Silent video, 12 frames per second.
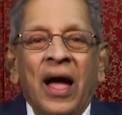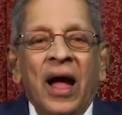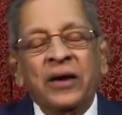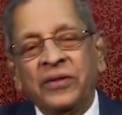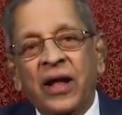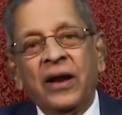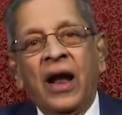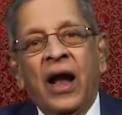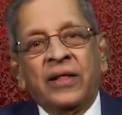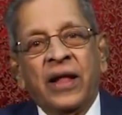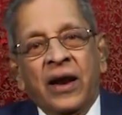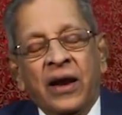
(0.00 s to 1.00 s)
And then
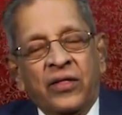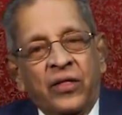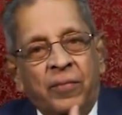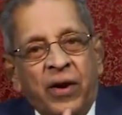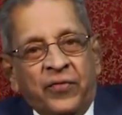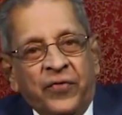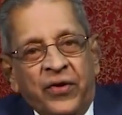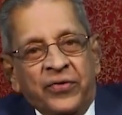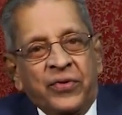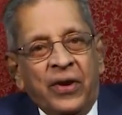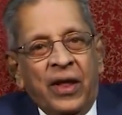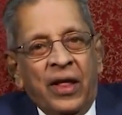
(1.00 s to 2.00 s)
at the end of the
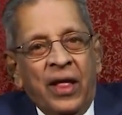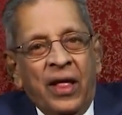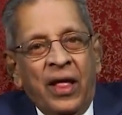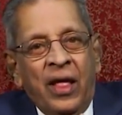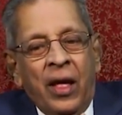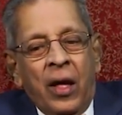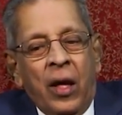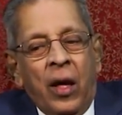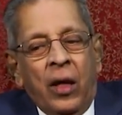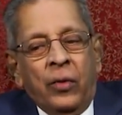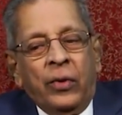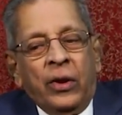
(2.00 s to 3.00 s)
breakfast,
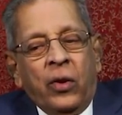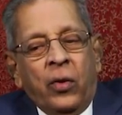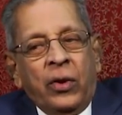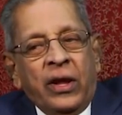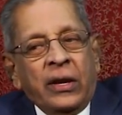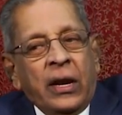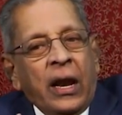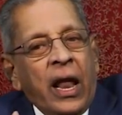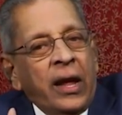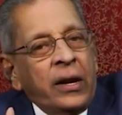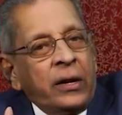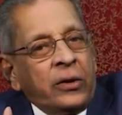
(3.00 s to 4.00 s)
all will go in a
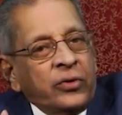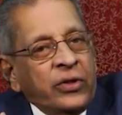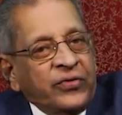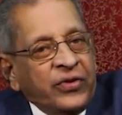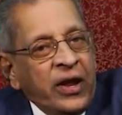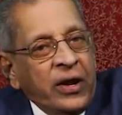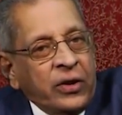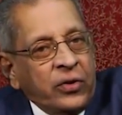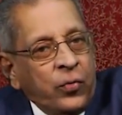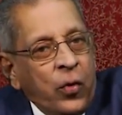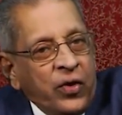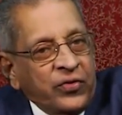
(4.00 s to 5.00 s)
line to the sink
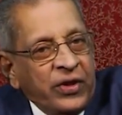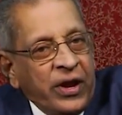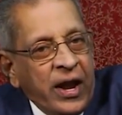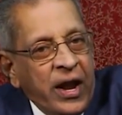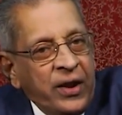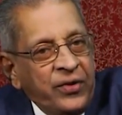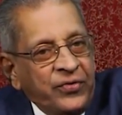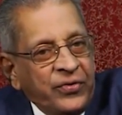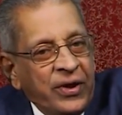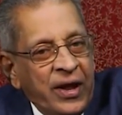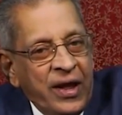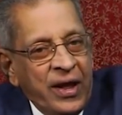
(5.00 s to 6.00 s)
to wash their
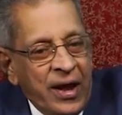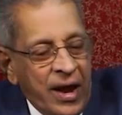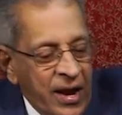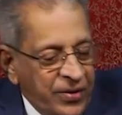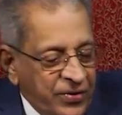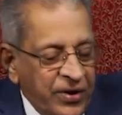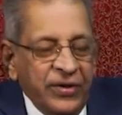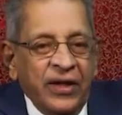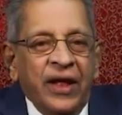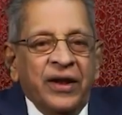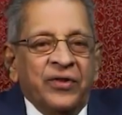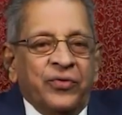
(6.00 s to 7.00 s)
hands and sit
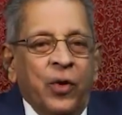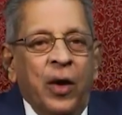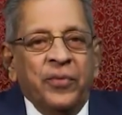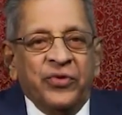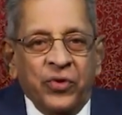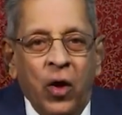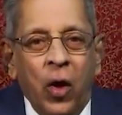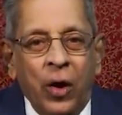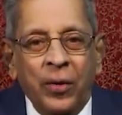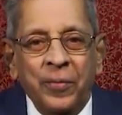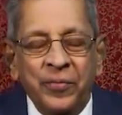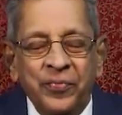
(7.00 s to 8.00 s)
there in Swami's hall.
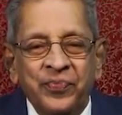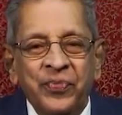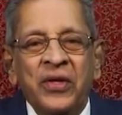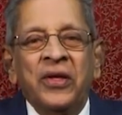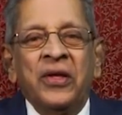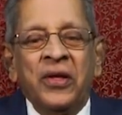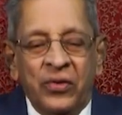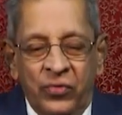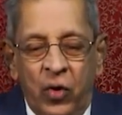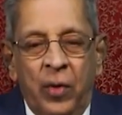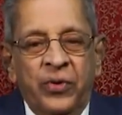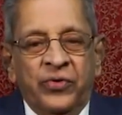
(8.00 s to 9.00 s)

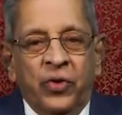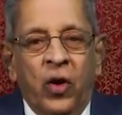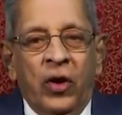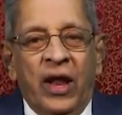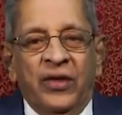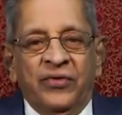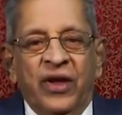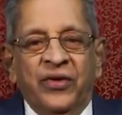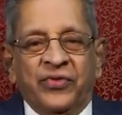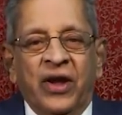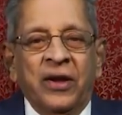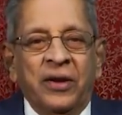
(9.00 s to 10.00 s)
Swami's hall, as I
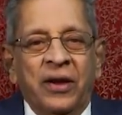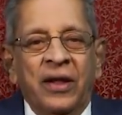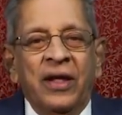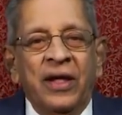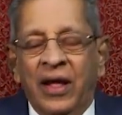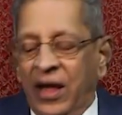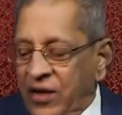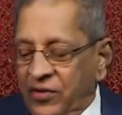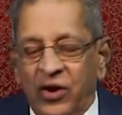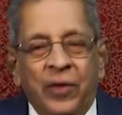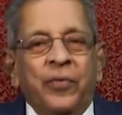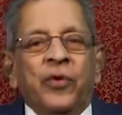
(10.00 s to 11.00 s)
said, has
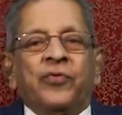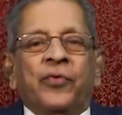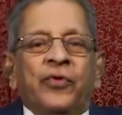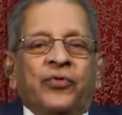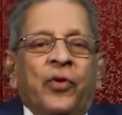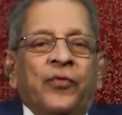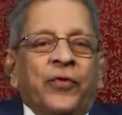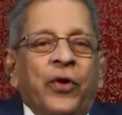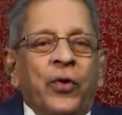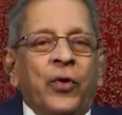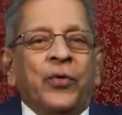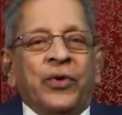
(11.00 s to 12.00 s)
got a beautiful sofa
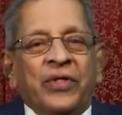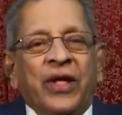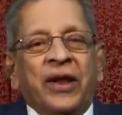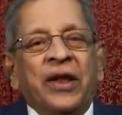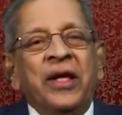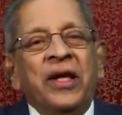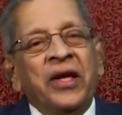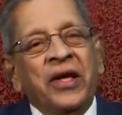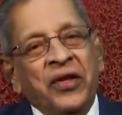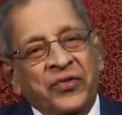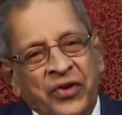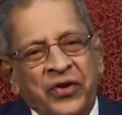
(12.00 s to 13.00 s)
over there.
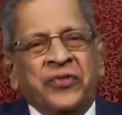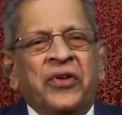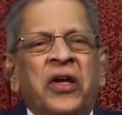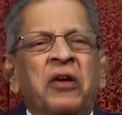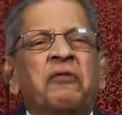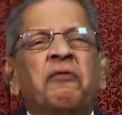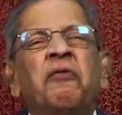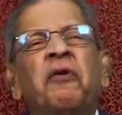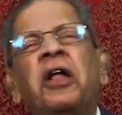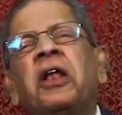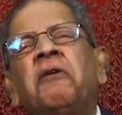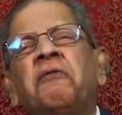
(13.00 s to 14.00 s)
He sits
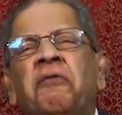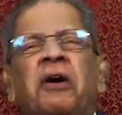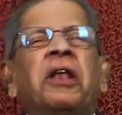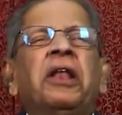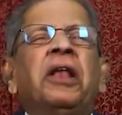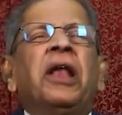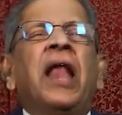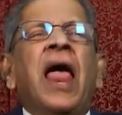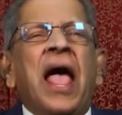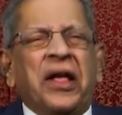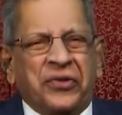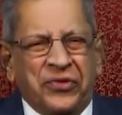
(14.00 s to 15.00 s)
very, very
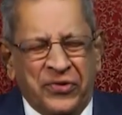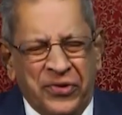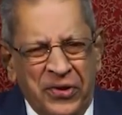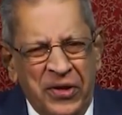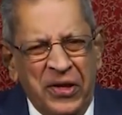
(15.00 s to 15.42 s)
relaxed.